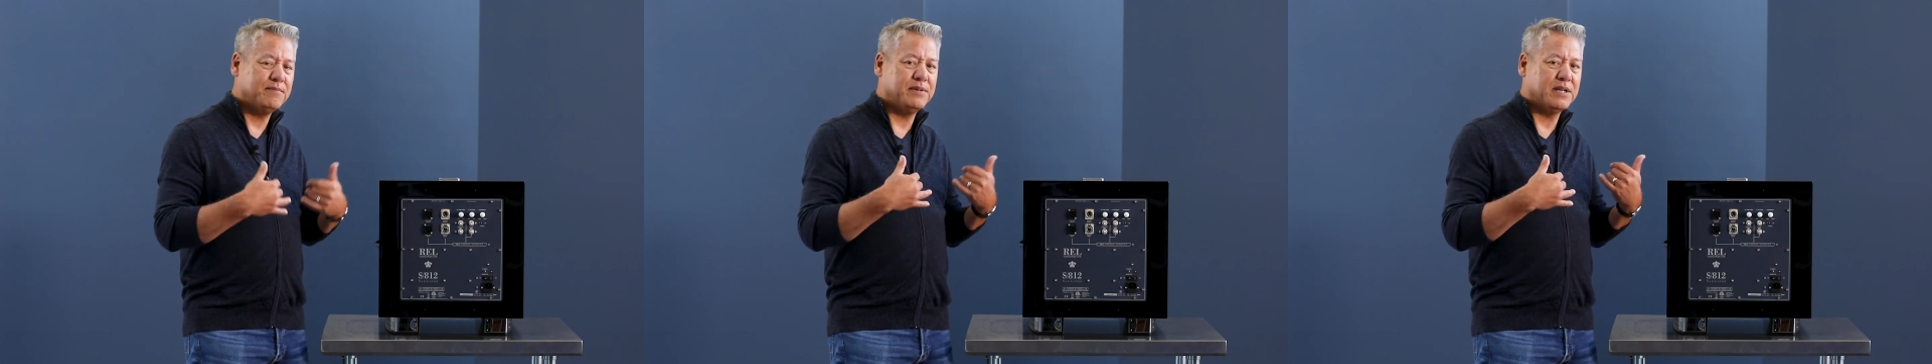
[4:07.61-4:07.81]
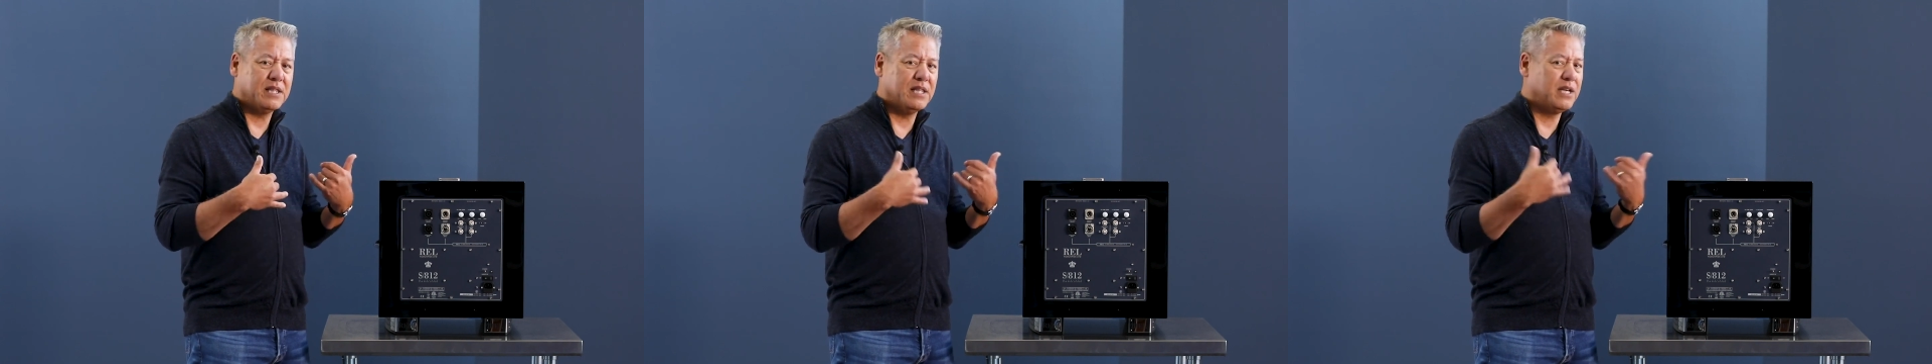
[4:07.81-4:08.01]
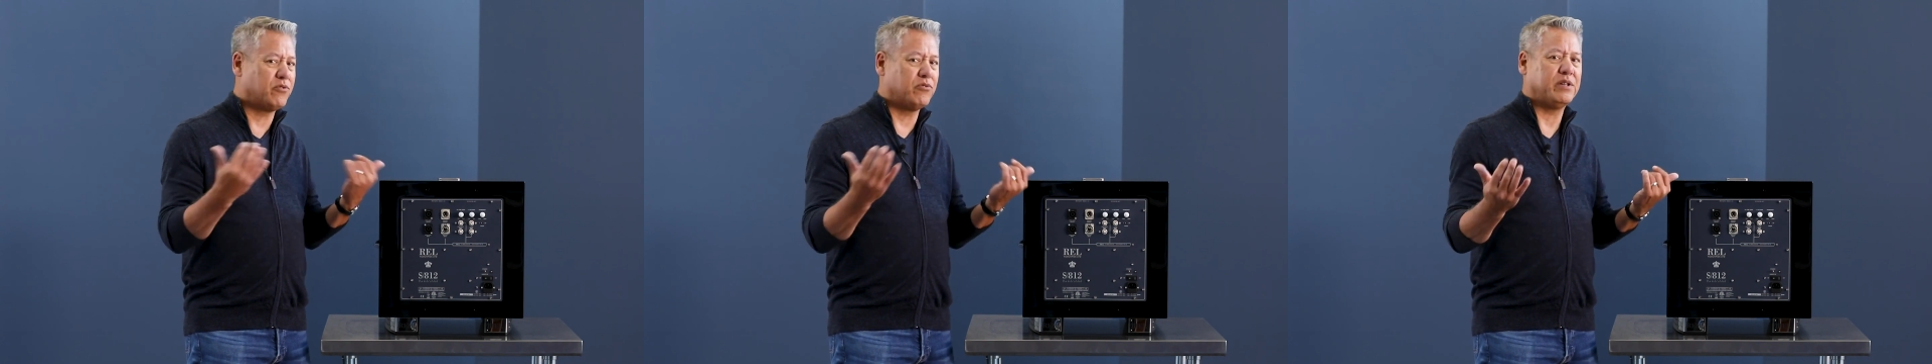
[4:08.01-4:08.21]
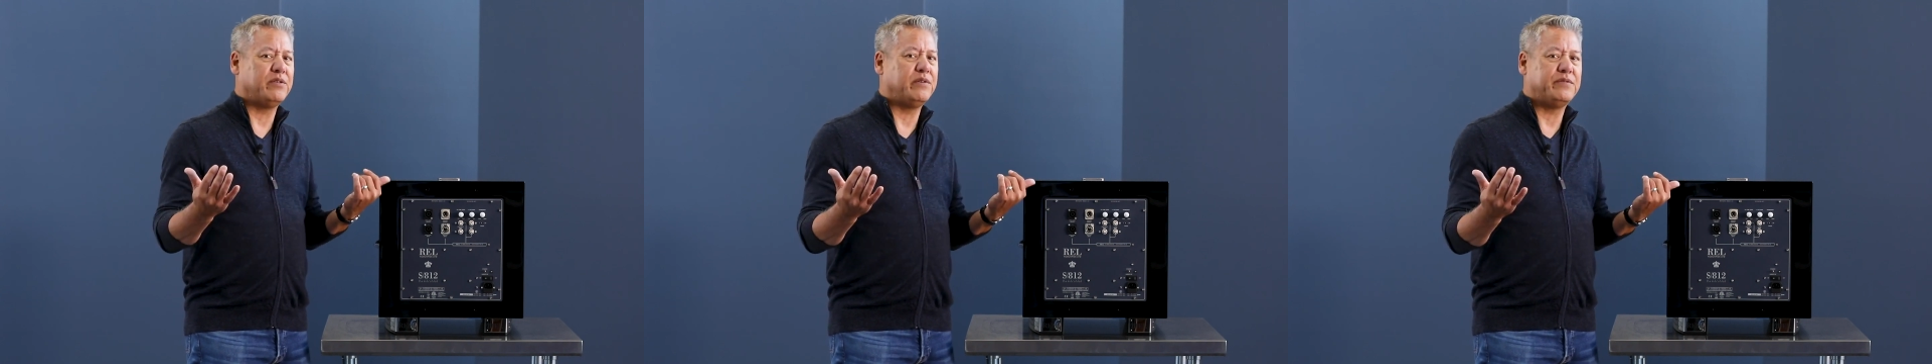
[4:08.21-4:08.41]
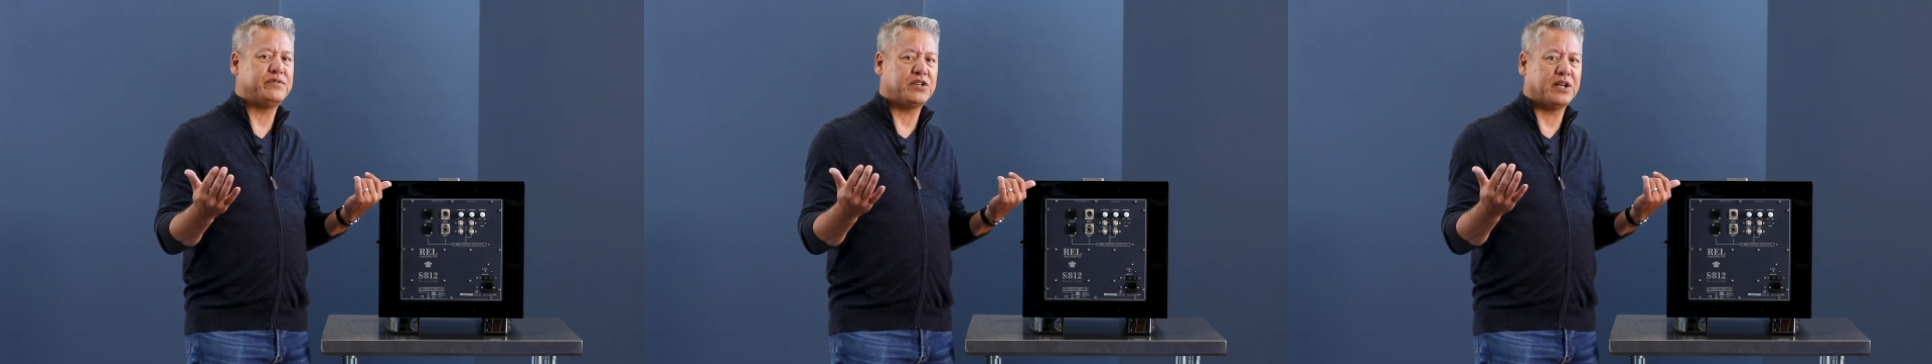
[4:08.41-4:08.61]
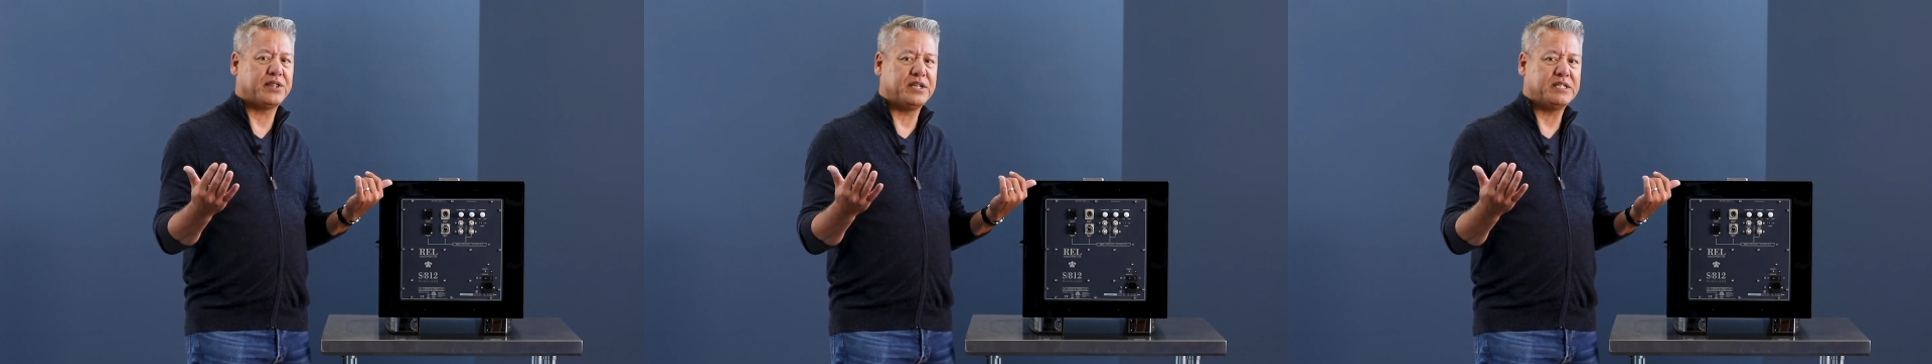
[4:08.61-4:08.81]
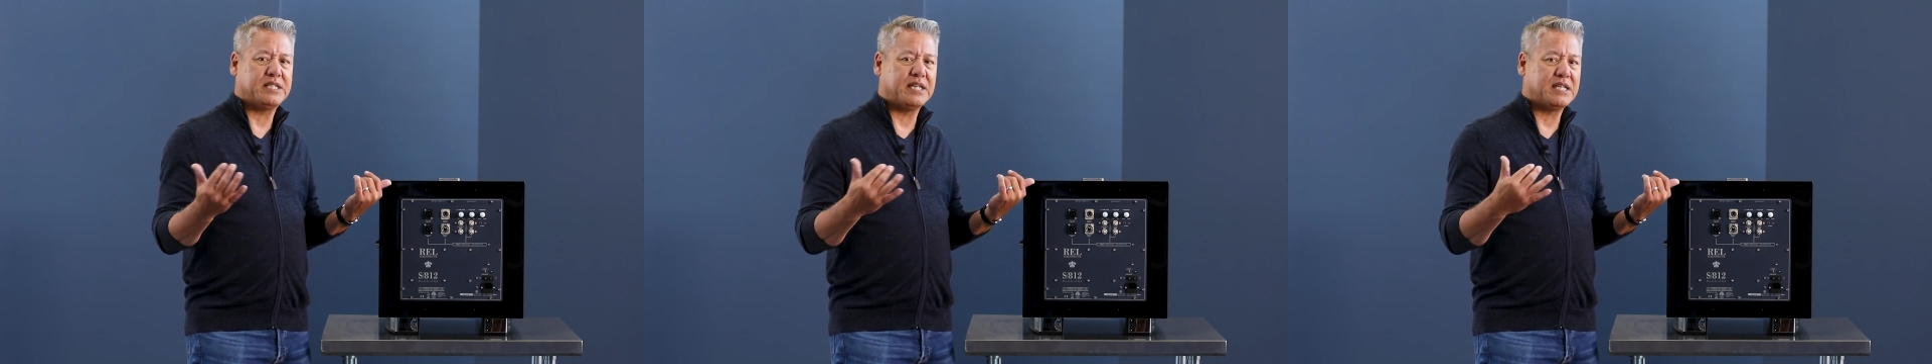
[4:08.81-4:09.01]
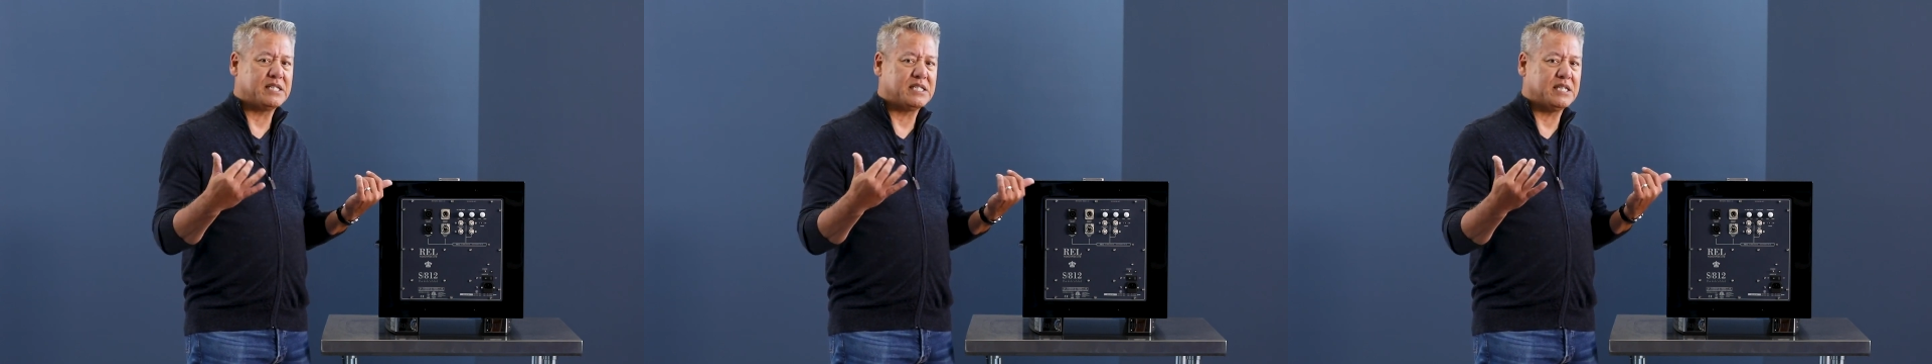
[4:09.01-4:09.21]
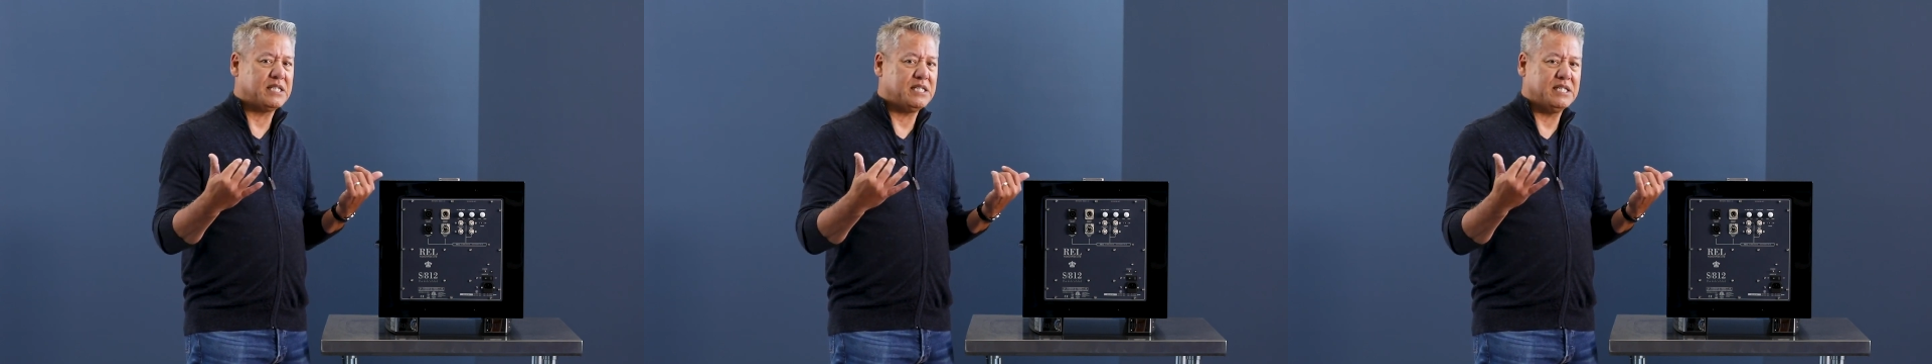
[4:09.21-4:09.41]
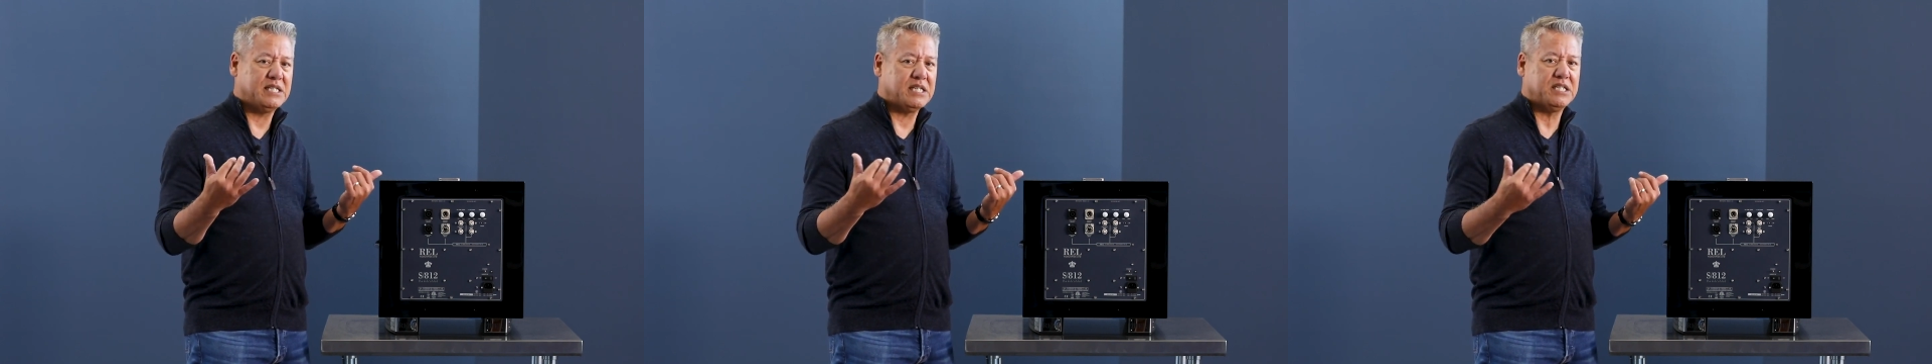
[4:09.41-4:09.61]
but literally we've shot these things
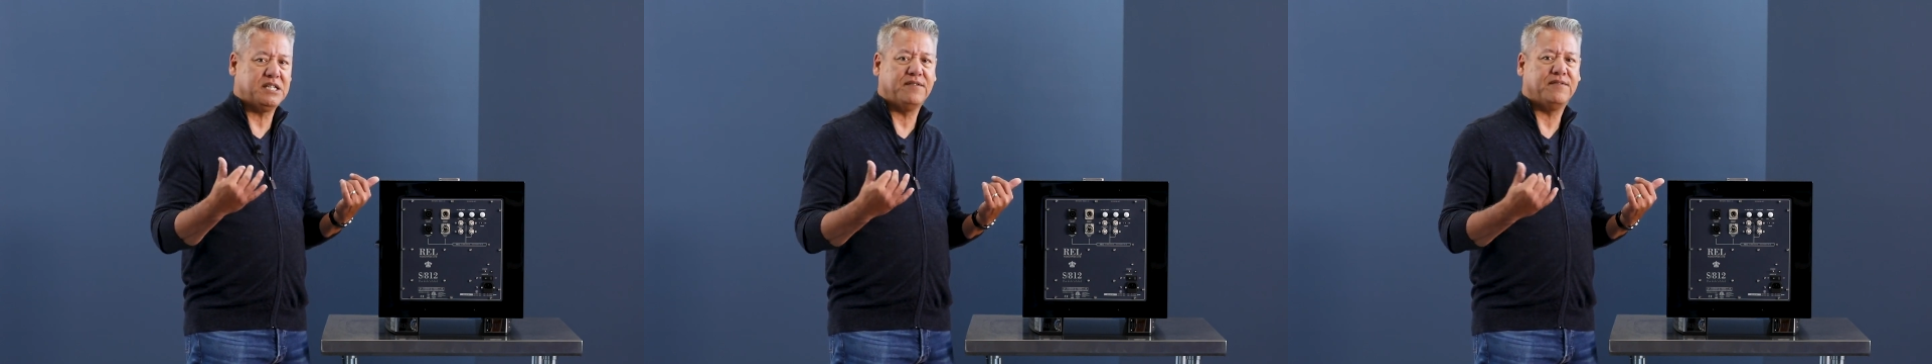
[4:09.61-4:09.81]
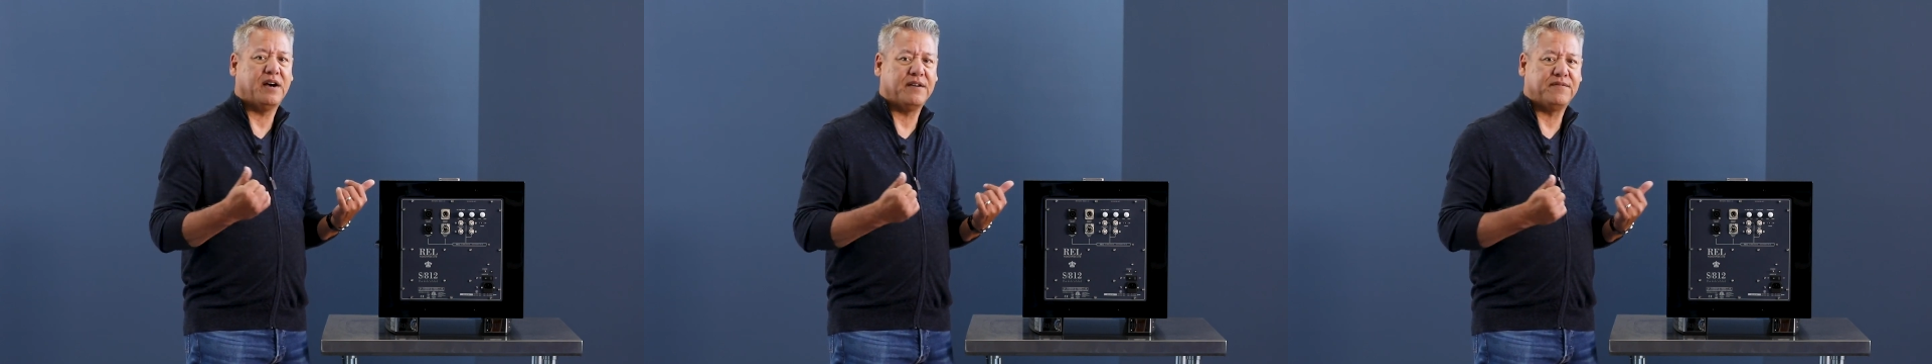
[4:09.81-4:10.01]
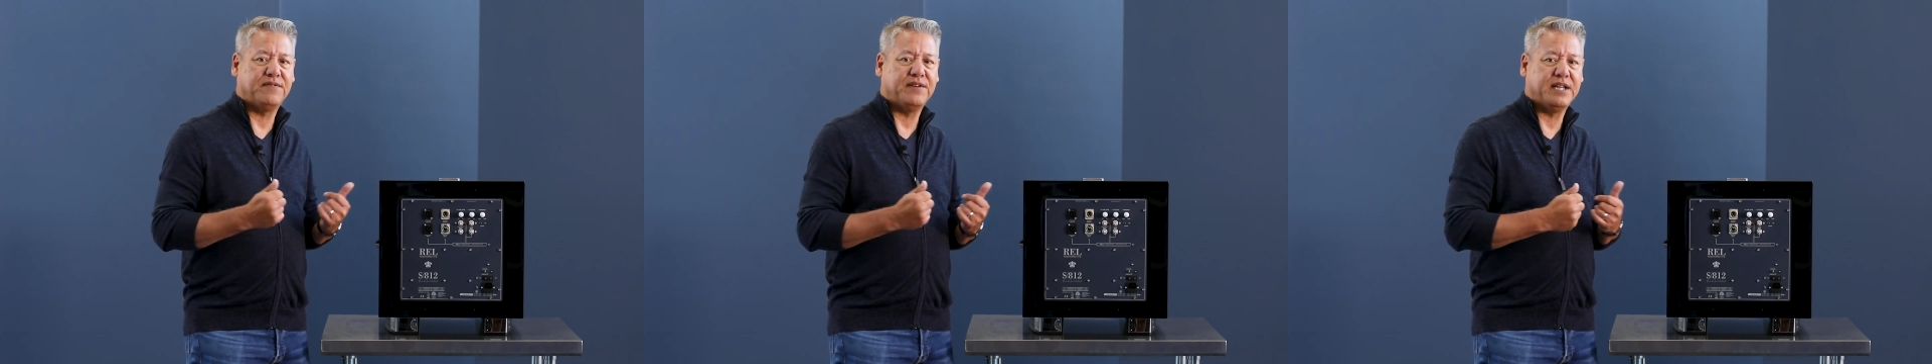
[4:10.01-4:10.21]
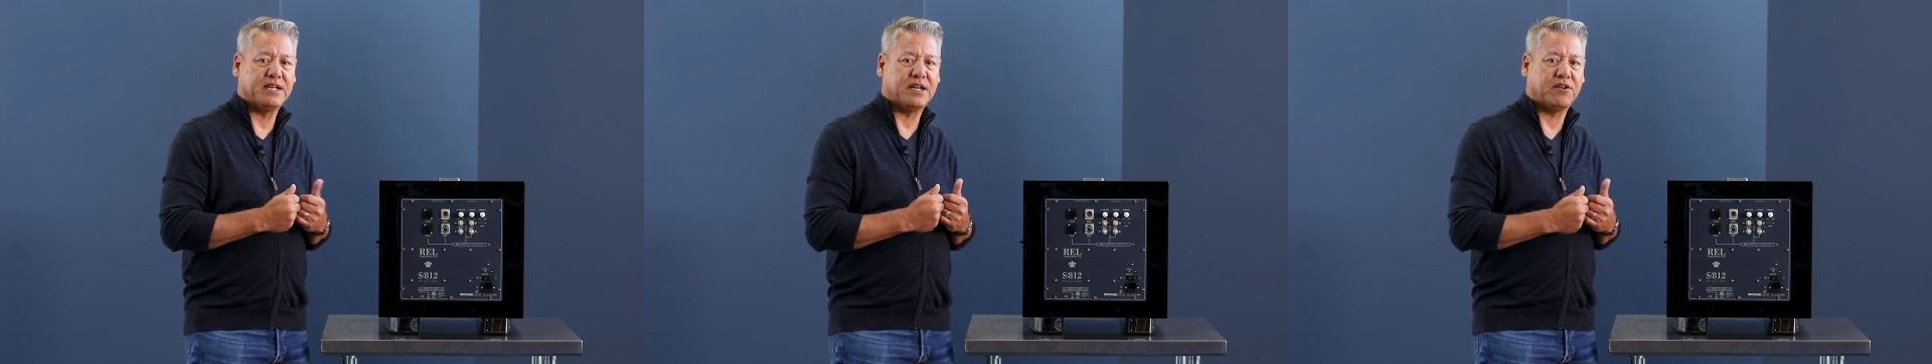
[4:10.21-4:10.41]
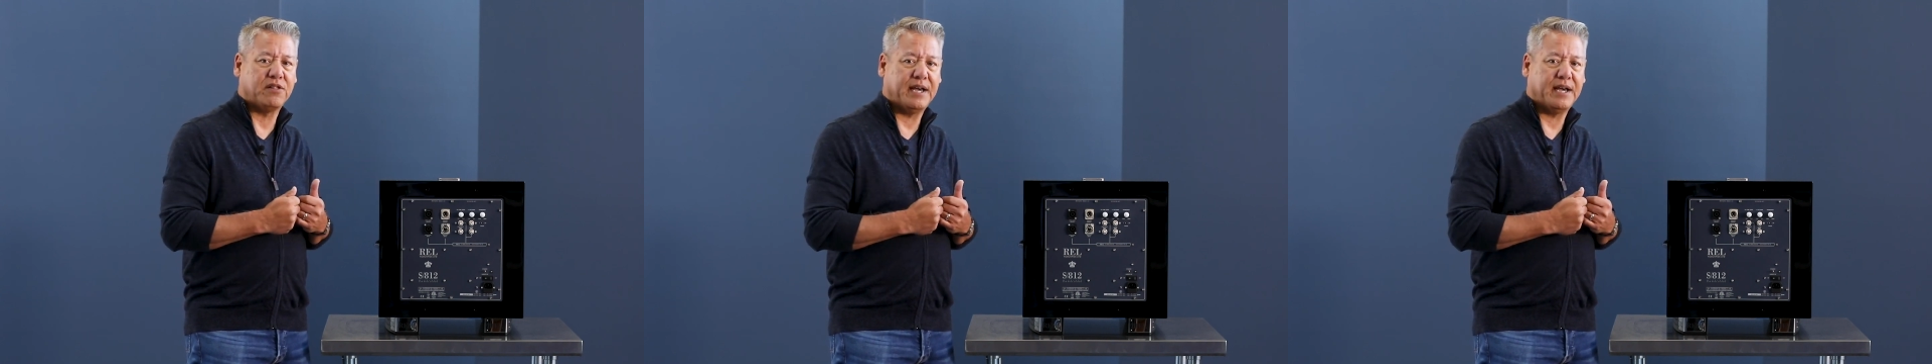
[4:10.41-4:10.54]
60, 65 feet in our